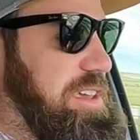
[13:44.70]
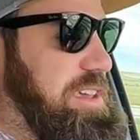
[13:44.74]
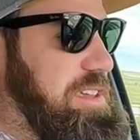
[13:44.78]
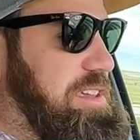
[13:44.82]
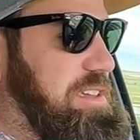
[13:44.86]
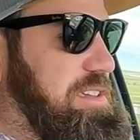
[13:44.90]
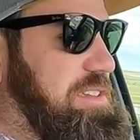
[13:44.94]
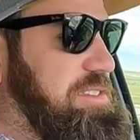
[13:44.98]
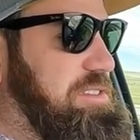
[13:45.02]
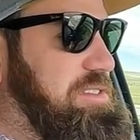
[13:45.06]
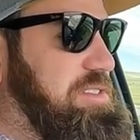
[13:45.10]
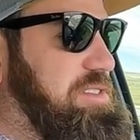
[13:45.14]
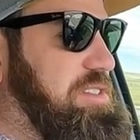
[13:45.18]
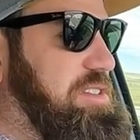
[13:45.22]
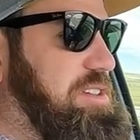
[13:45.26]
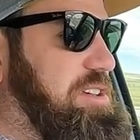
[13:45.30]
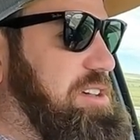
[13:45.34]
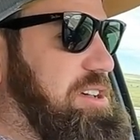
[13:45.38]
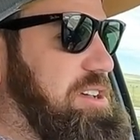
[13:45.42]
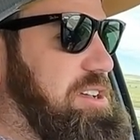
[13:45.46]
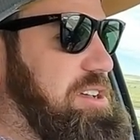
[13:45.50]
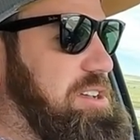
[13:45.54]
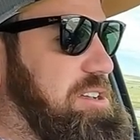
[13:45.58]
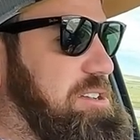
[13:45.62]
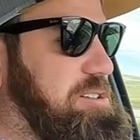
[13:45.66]
things.
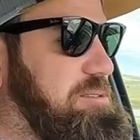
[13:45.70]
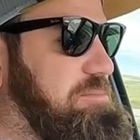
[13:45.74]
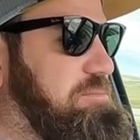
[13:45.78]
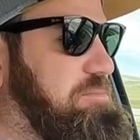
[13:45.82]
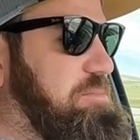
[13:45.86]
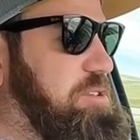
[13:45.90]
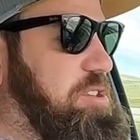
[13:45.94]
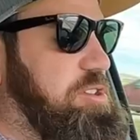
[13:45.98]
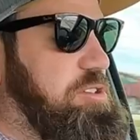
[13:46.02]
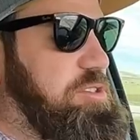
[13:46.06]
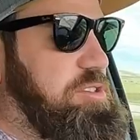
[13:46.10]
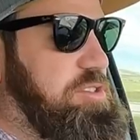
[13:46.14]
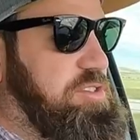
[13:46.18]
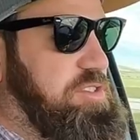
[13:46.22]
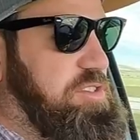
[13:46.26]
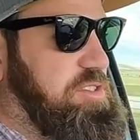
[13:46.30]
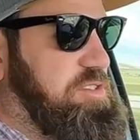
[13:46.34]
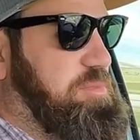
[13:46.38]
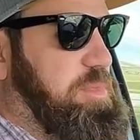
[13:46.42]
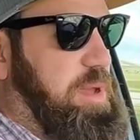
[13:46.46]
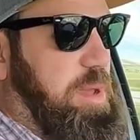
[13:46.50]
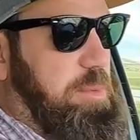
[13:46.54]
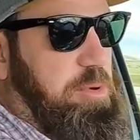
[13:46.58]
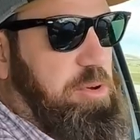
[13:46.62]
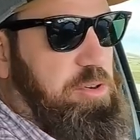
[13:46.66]
Uh,
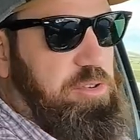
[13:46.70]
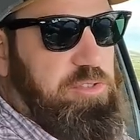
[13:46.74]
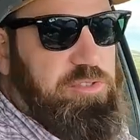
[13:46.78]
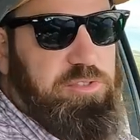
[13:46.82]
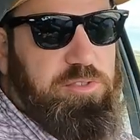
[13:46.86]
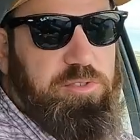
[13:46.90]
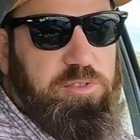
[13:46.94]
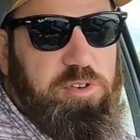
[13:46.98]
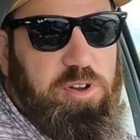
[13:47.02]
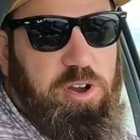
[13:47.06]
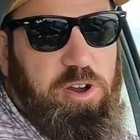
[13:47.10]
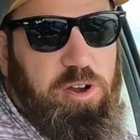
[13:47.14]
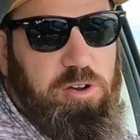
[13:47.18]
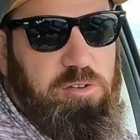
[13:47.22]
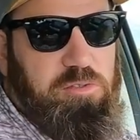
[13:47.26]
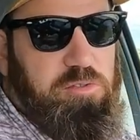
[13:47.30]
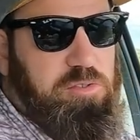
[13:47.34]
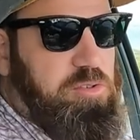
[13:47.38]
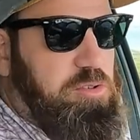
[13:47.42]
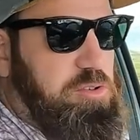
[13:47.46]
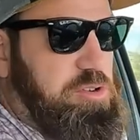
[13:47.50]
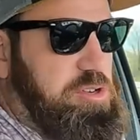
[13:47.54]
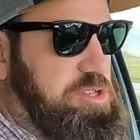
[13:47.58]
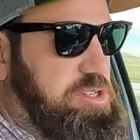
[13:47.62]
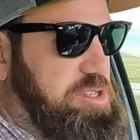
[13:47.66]
personal car,
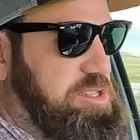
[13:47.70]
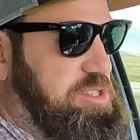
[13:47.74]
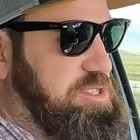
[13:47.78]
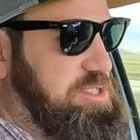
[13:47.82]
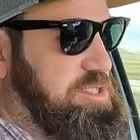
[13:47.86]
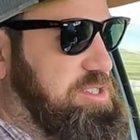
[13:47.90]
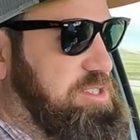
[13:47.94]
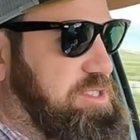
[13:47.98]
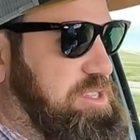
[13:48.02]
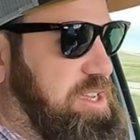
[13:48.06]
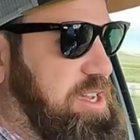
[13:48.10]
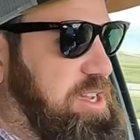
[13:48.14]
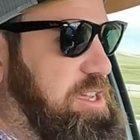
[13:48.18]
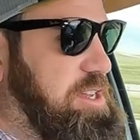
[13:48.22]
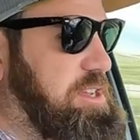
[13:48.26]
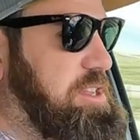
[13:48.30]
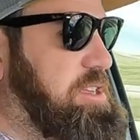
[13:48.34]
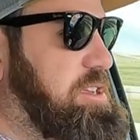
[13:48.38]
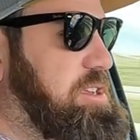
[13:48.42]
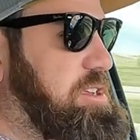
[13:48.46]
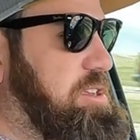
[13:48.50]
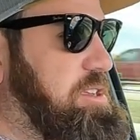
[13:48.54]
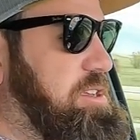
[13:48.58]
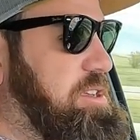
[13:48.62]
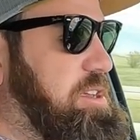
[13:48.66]
of course. This is not
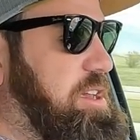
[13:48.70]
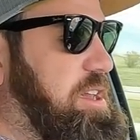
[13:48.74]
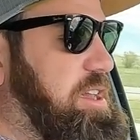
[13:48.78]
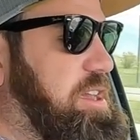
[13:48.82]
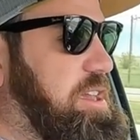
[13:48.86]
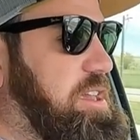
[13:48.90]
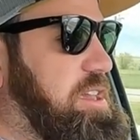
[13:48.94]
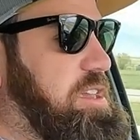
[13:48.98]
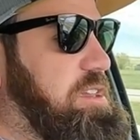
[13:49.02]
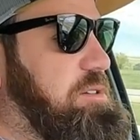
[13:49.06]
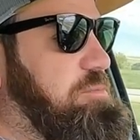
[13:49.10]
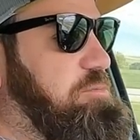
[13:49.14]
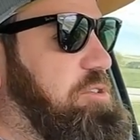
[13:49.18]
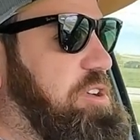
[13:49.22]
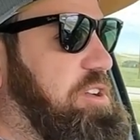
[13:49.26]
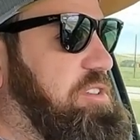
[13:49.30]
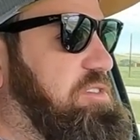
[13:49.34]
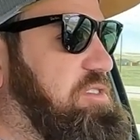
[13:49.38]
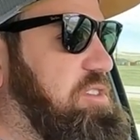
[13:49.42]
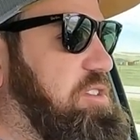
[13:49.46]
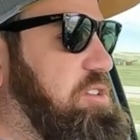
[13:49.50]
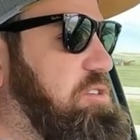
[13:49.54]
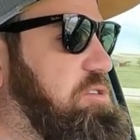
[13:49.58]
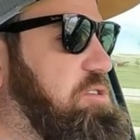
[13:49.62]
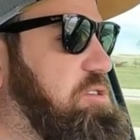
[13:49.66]
a
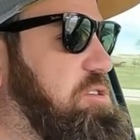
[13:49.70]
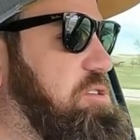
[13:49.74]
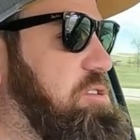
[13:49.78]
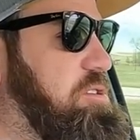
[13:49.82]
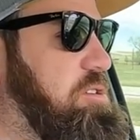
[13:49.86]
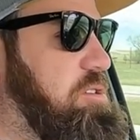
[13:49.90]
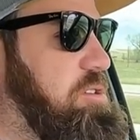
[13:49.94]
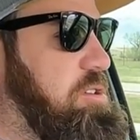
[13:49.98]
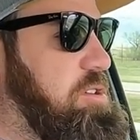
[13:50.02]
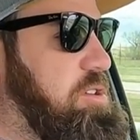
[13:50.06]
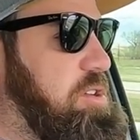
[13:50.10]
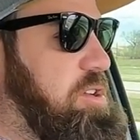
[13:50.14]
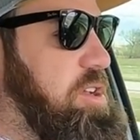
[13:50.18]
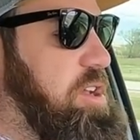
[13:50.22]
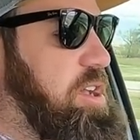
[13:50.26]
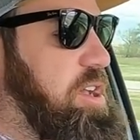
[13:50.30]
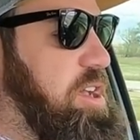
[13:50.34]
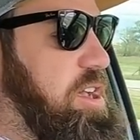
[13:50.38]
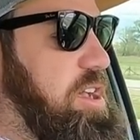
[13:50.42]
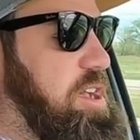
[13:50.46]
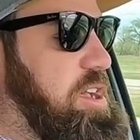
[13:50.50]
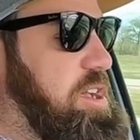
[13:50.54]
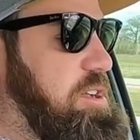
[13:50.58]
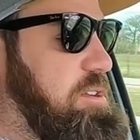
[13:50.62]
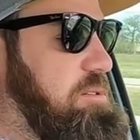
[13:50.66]
press loaner.
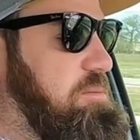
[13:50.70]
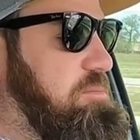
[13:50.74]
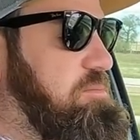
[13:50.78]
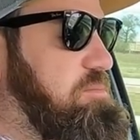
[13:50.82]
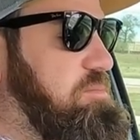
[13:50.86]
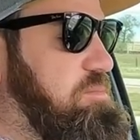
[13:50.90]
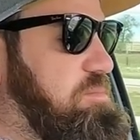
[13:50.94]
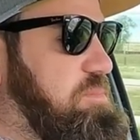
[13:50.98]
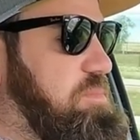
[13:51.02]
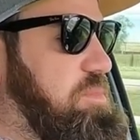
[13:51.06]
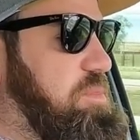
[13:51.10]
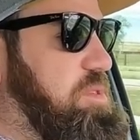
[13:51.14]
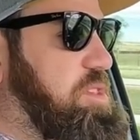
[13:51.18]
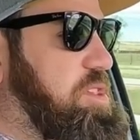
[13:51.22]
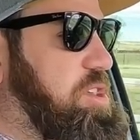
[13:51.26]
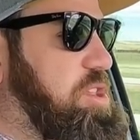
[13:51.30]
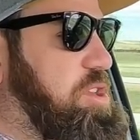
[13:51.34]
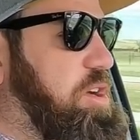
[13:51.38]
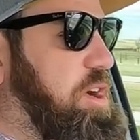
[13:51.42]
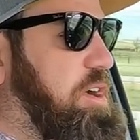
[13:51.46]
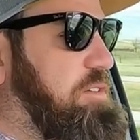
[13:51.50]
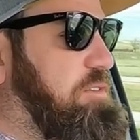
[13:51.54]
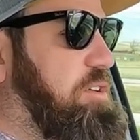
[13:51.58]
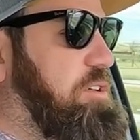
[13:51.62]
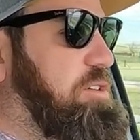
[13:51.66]
Um,
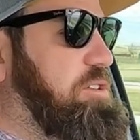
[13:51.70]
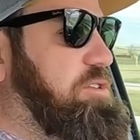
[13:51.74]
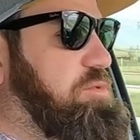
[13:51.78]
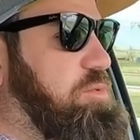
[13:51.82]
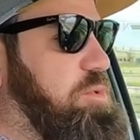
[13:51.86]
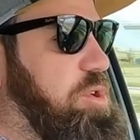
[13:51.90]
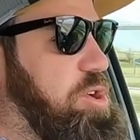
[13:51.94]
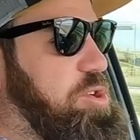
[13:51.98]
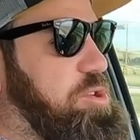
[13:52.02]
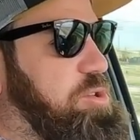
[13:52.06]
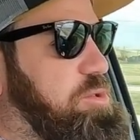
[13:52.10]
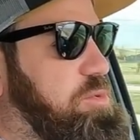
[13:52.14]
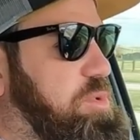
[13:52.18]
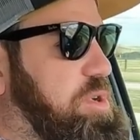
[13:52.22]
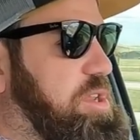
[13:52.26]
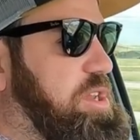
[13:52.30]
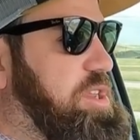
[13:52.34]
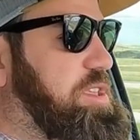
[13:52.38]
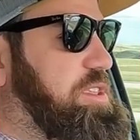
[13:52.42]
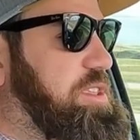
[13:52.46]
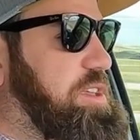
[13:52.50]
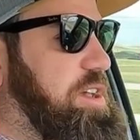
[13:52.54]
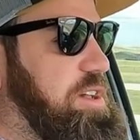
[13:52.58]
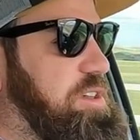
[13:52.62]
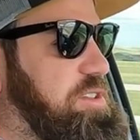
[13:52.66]
you know, I've always wondered
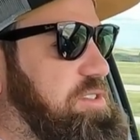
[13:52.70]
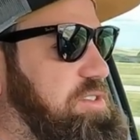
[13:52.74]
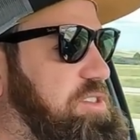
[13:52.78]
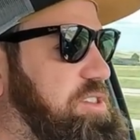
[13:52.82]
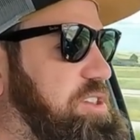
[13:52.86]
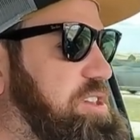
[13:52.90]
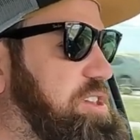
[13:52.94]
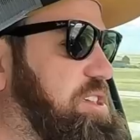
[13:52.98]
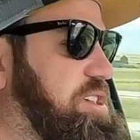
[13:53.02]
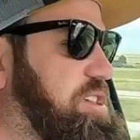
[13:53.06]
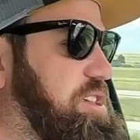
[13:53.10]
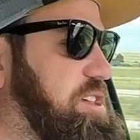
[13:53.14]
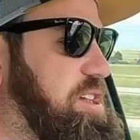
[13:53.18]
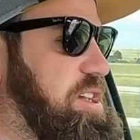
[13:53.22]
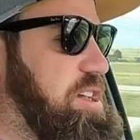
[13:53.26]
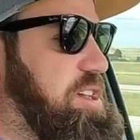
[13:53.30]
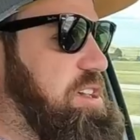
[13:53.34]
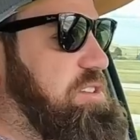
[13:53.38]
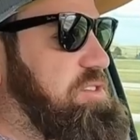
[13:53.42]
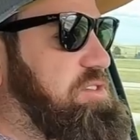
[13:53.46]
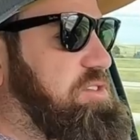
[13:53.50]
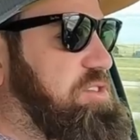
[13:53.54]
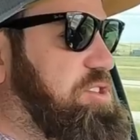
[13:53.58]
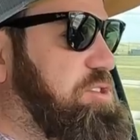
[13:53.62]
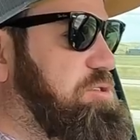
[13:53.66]
when it does the
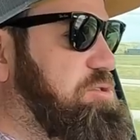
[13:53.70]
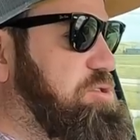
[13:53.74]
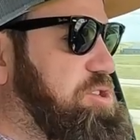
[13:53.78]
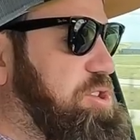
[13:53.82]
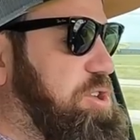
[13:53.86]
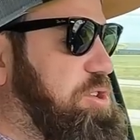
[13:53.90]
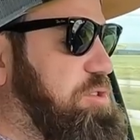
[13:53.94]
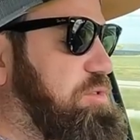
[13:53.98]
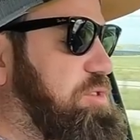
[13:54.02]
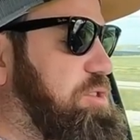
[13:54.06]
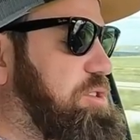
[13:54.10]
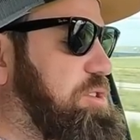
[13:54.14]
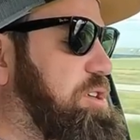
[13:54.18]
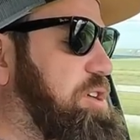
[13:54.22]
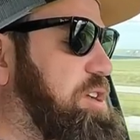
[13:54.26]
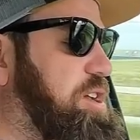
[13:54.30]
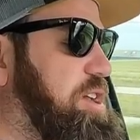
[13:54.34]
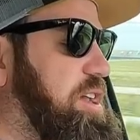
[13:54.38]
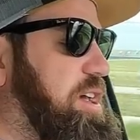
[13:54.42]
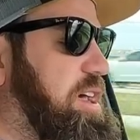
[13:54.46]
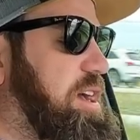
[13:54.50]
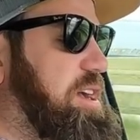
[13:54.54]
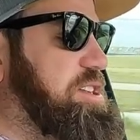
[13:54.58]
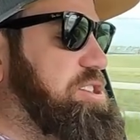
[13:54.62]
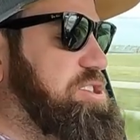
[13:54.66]
uh, scooch
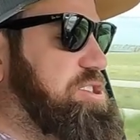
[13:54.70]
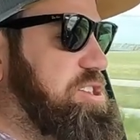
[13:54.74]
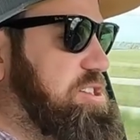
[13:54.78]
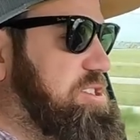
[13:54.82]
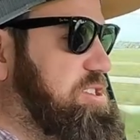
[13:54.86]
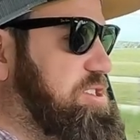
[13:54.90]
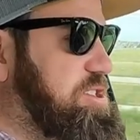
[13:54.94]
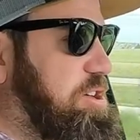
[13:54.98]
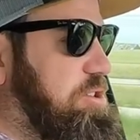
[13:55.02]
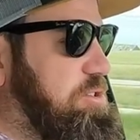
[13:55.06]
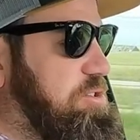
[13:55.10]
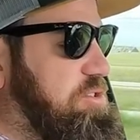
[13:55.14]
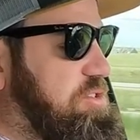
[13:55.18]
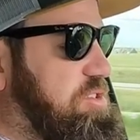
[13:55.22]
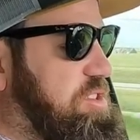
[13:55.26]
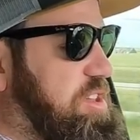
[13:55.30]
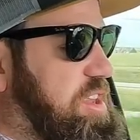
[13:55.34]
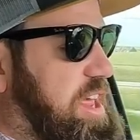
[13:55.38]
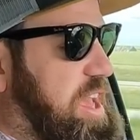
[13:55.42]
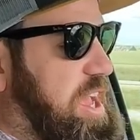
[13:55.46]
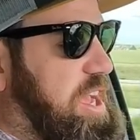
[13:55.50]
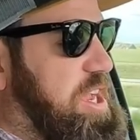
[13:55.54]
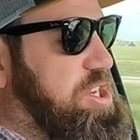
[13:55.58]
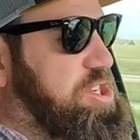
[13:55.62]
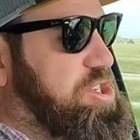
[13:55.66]
over. I just
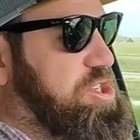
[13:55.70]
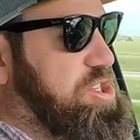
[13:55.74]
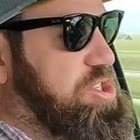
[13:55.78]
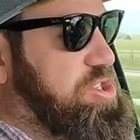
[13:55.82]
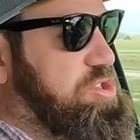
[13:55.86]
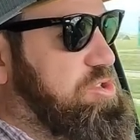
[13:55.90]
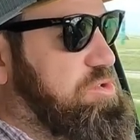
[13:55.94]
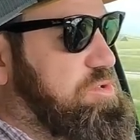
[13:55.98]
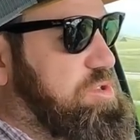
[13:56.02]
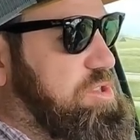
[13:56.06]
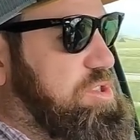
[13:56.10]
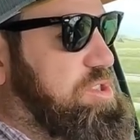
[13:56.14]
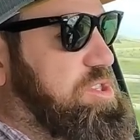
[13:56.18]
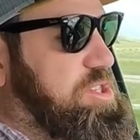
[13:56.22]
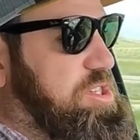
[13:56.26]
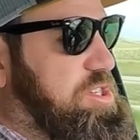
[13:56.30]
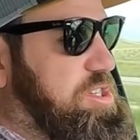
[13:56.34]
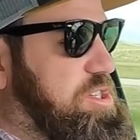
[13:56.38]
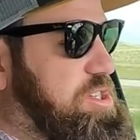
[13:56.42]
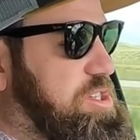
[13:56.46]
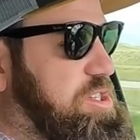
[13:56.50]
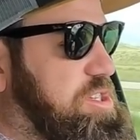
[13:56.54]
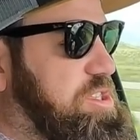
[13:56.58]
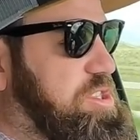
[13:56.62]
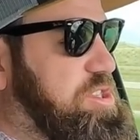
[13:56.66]
noticed it actually doing
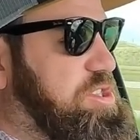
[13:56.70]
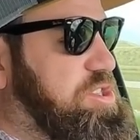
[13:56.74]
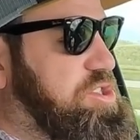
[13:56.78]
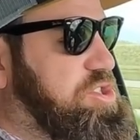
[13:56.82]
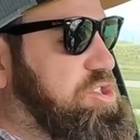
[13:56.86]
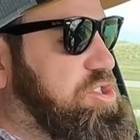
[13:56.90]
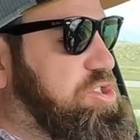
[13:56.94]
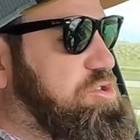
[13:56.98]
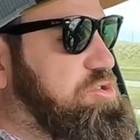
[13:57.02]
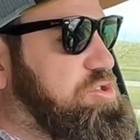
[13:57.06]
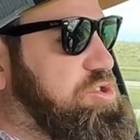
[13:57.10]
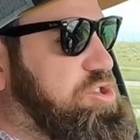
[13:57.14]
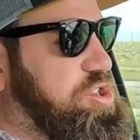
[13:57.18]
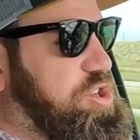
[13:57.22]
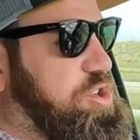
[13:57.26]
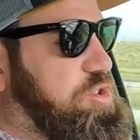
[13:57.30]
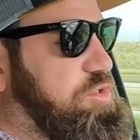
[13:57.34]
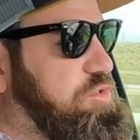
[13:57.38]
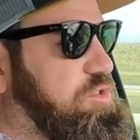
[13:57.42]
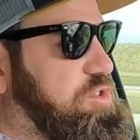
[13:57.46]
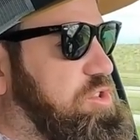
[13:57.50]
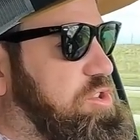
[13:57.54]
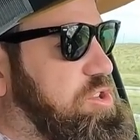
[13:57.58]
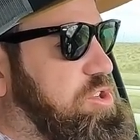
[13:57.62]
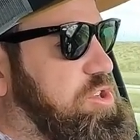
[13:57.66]
the, the scooch
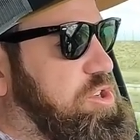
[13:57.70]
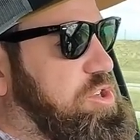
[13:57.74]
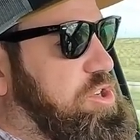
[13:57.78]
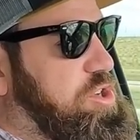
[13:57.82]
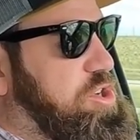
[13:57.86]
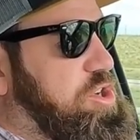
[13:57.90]
over